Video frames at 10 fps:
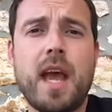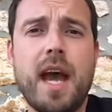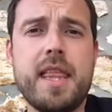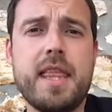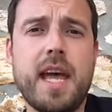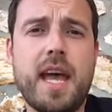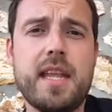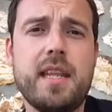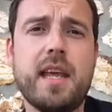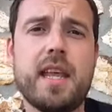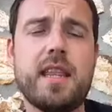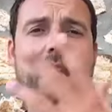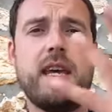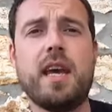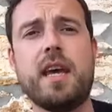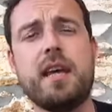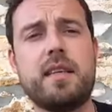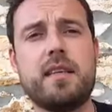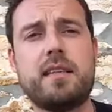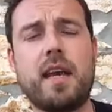and then the uh,
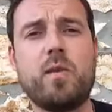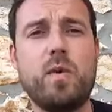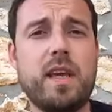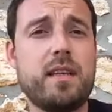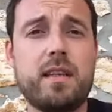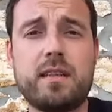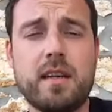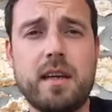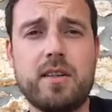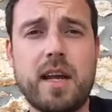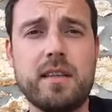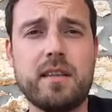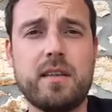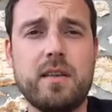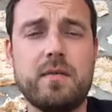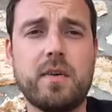second week is just a chance to,